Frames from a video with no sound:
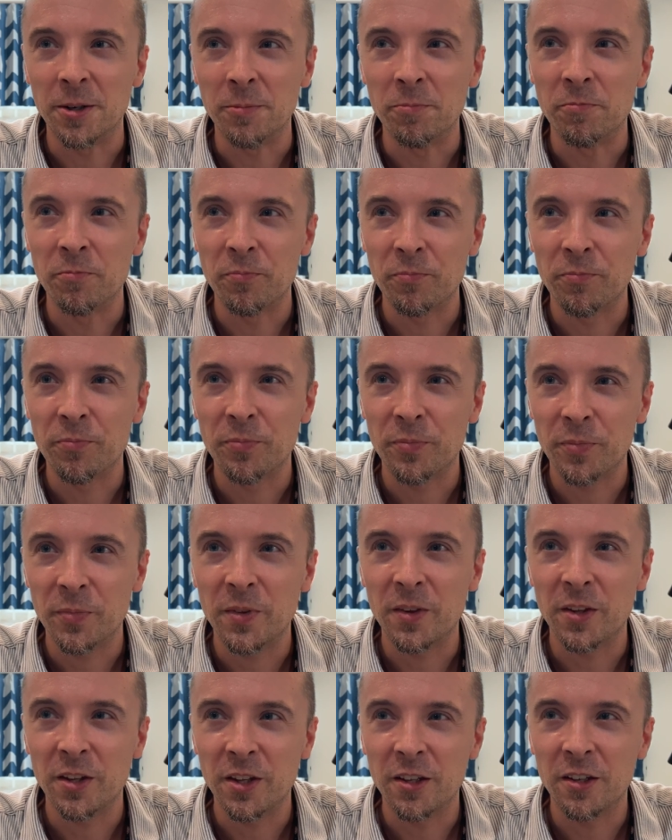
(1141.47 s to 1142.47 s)

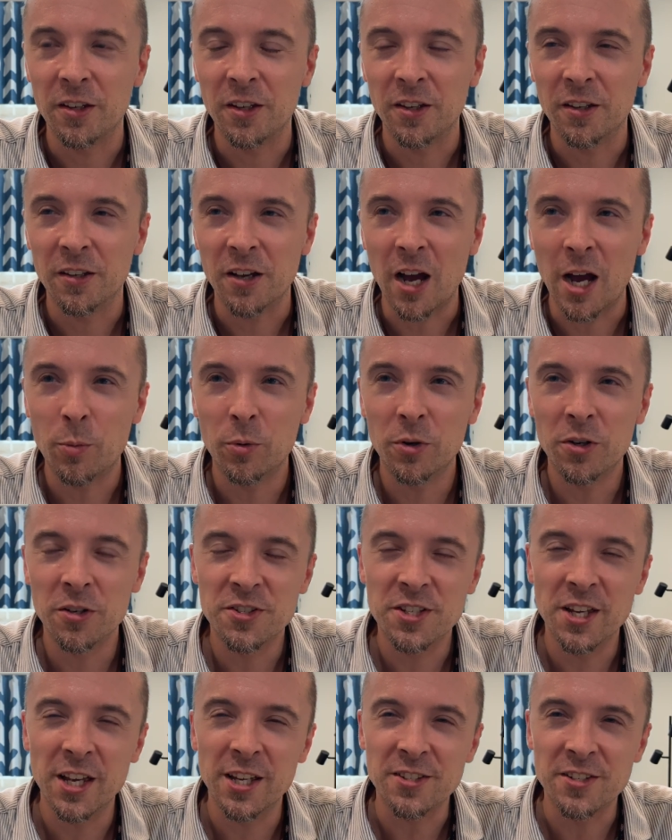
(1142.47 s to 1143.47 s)
I
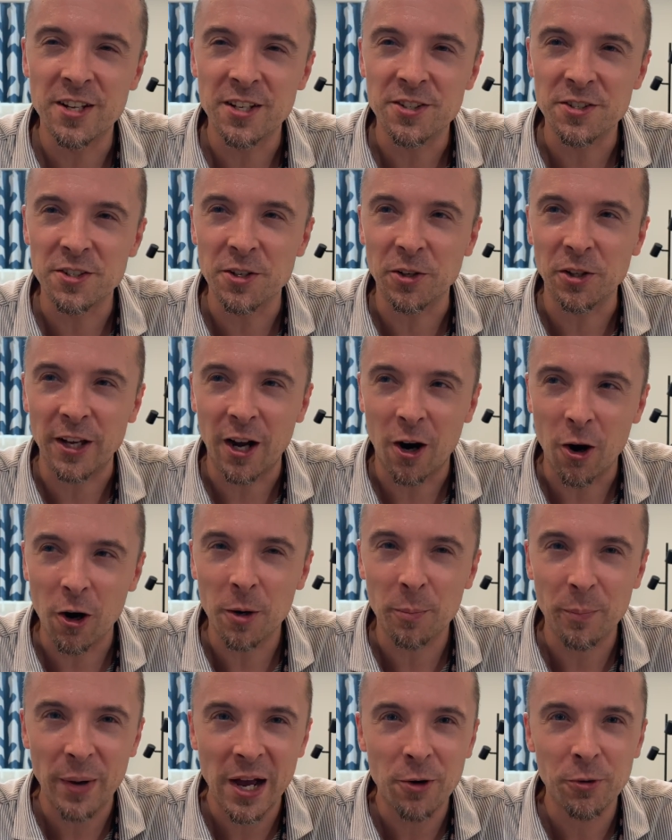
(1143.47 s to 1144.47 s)
wouldn't say it's
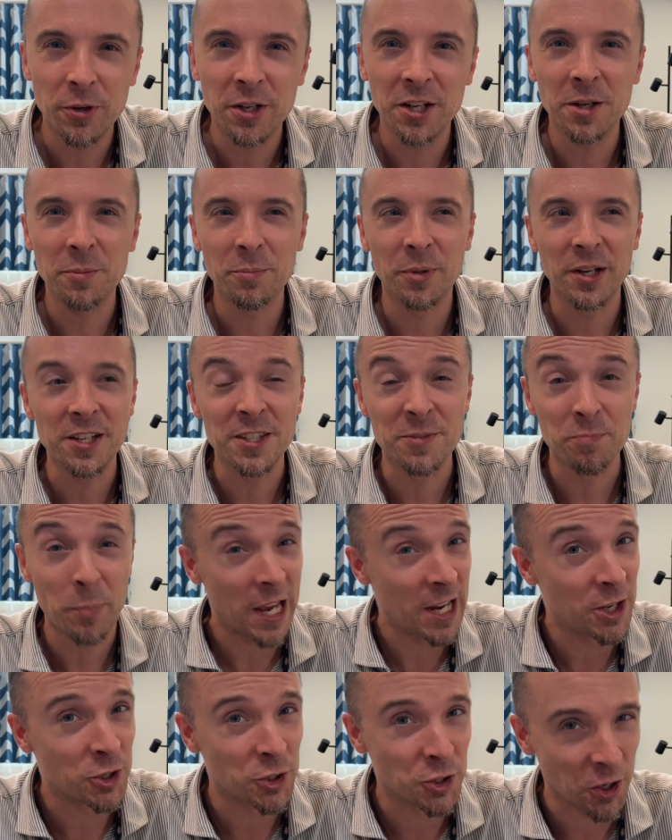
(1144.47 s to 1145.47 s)
necessarily heart-pounding, but
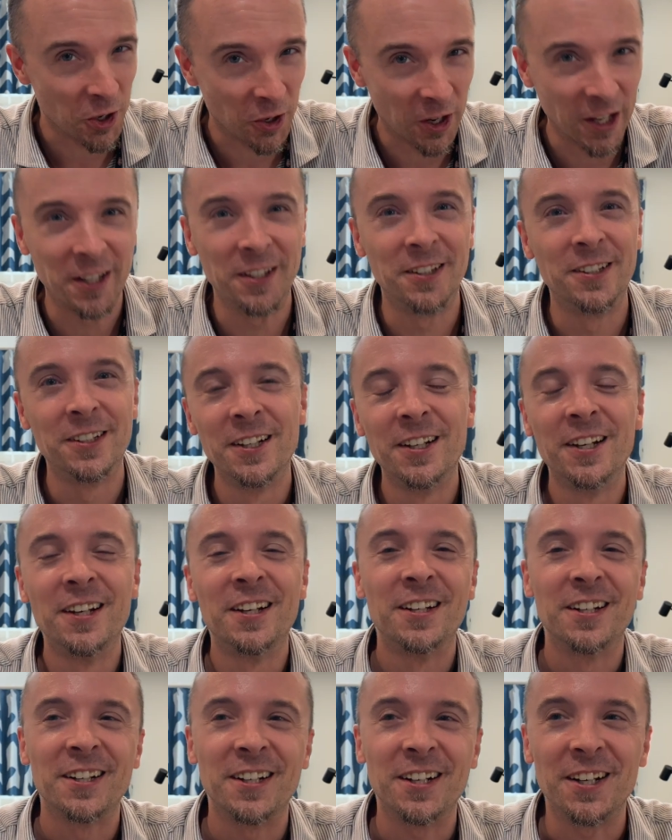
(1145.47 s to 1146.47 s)
it's page-turning.
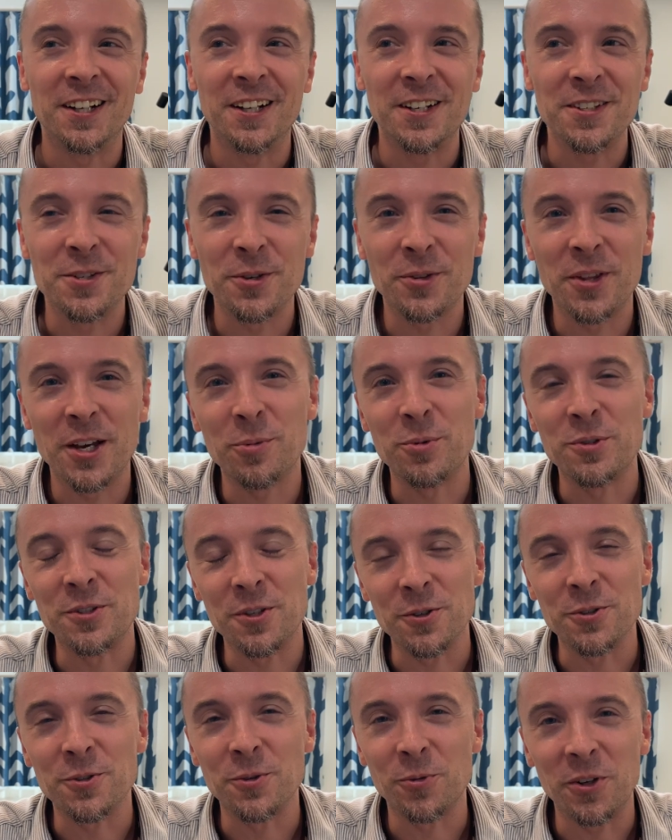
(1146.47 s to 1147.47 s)
So
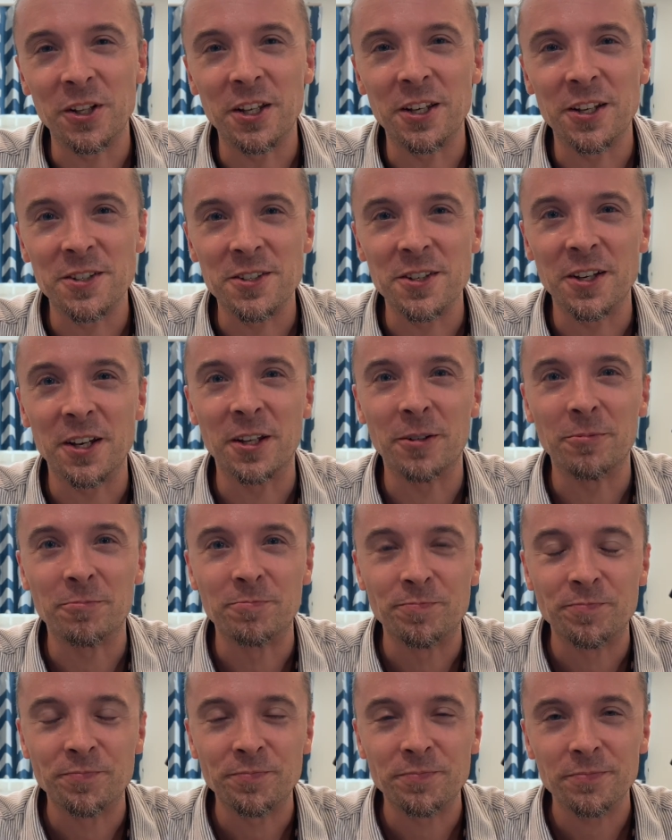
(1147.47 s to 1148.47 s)
that was also really
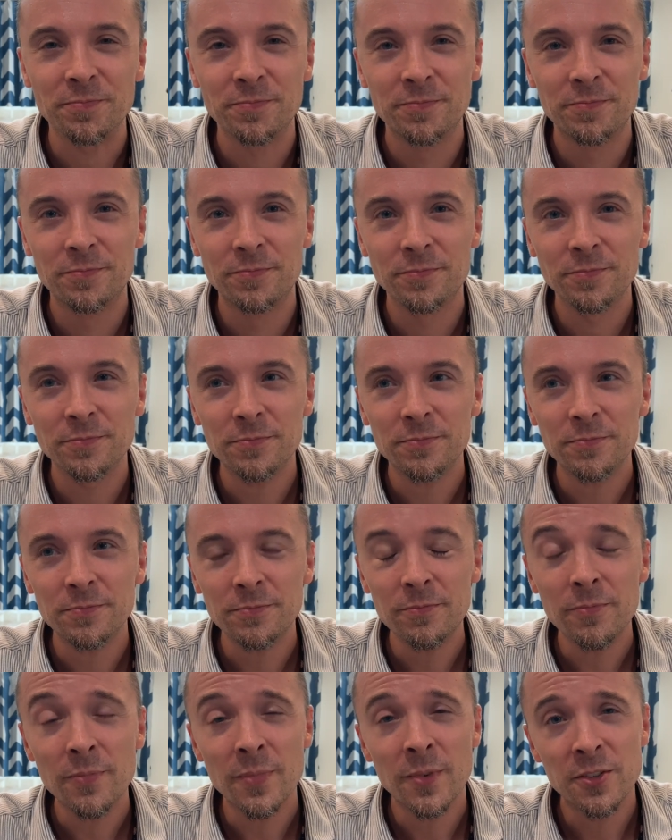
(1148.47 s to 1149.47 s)
exciting.
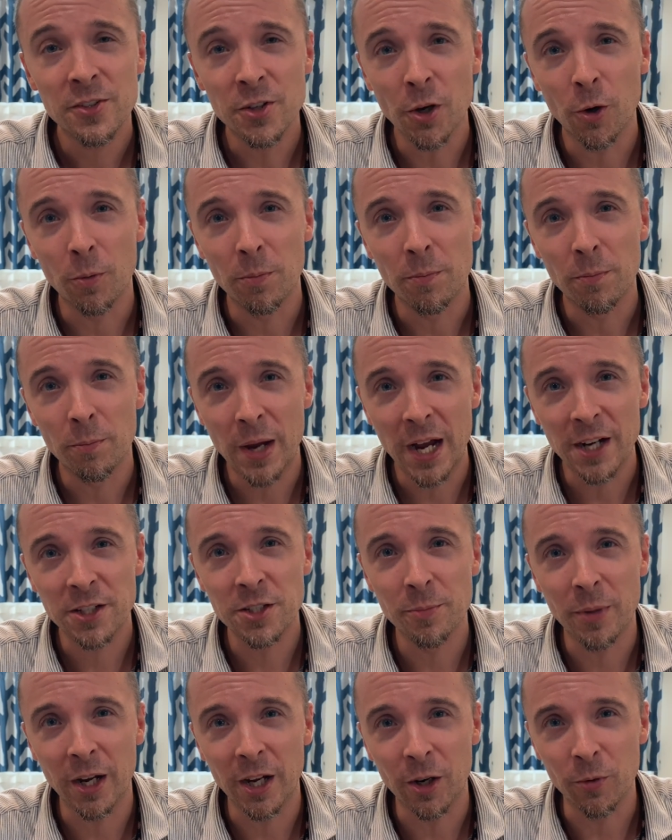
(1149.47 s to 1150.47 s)
So,
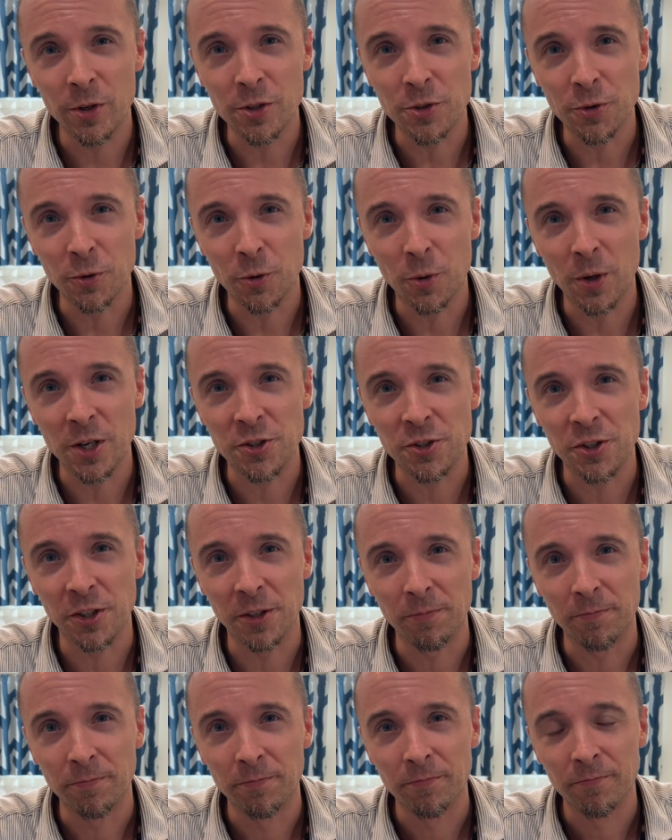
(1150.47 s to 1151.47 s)
back to my original
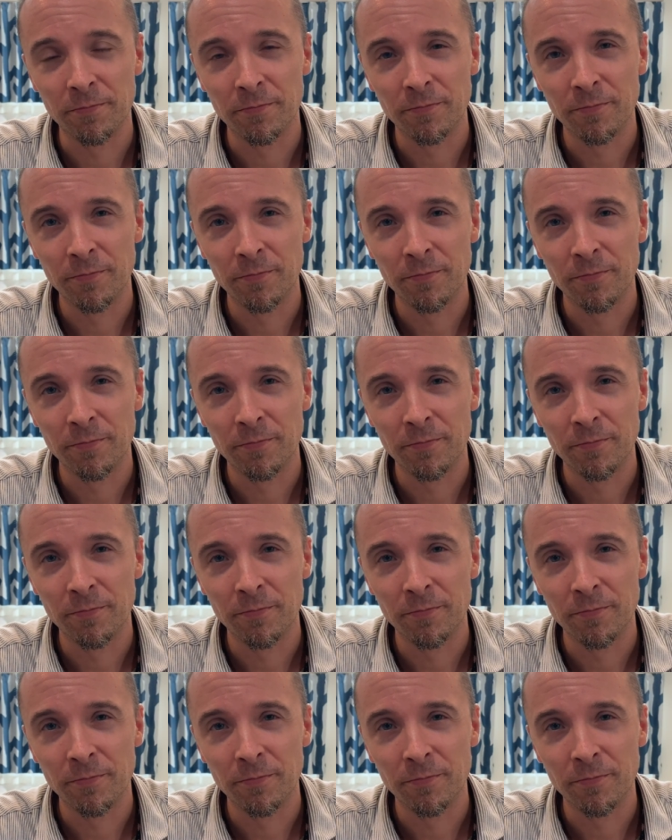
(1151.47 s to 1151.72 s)
question.